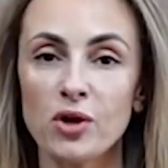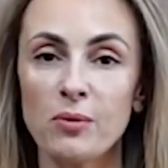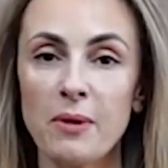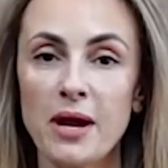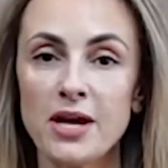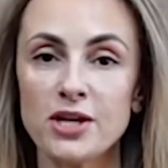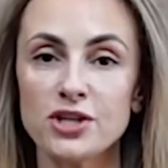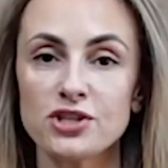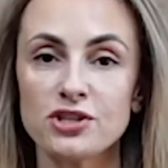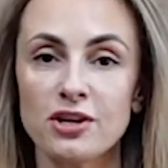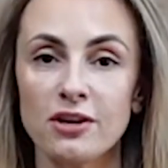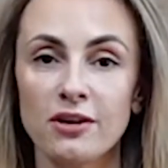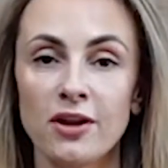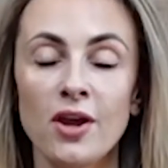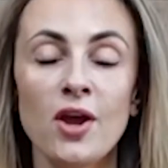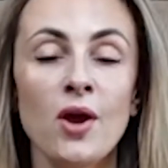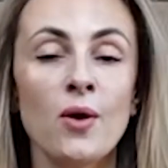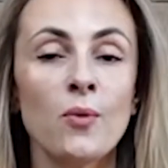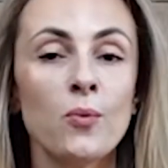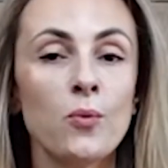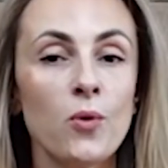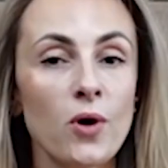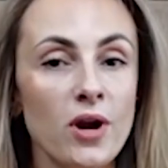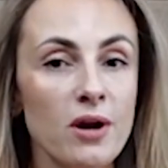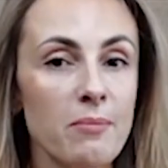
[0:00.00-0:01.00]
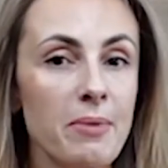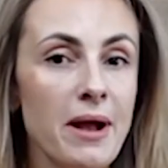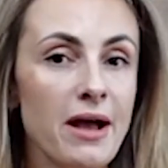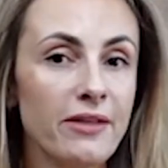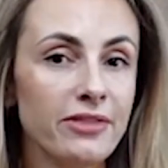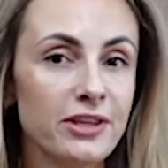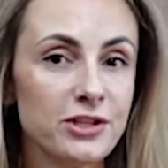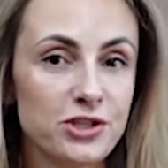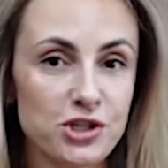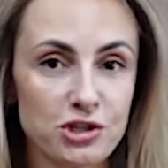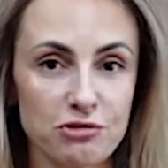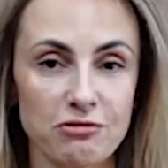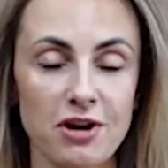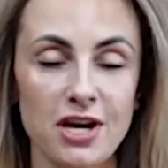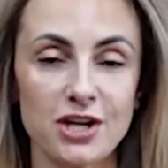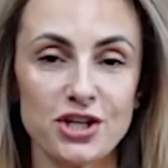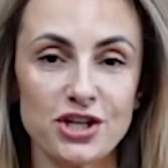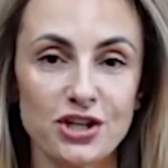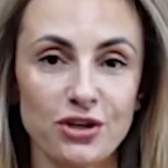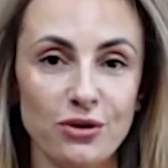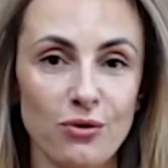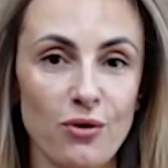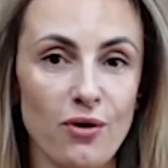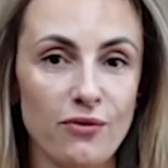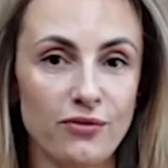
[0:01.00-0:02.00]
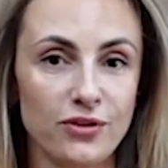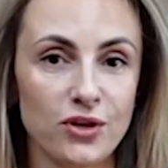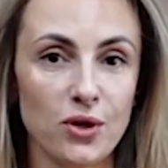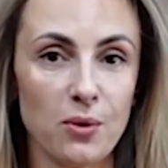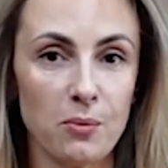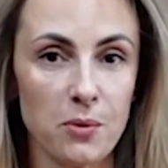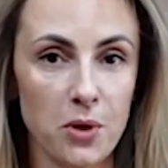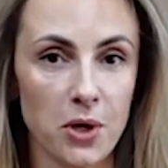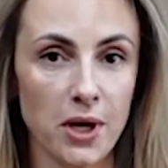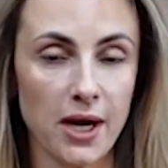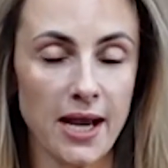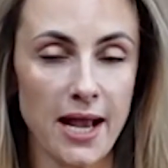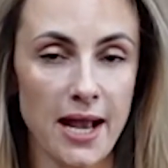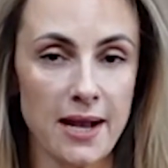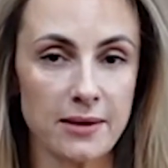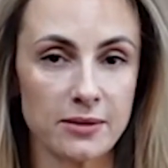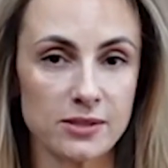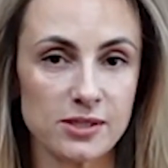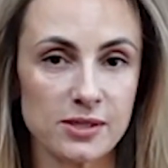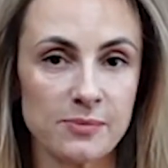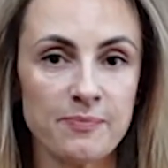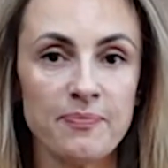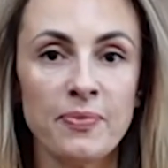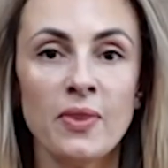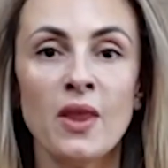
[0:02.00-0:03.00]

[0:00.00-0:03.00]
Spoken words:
question, what about the duration of your workout?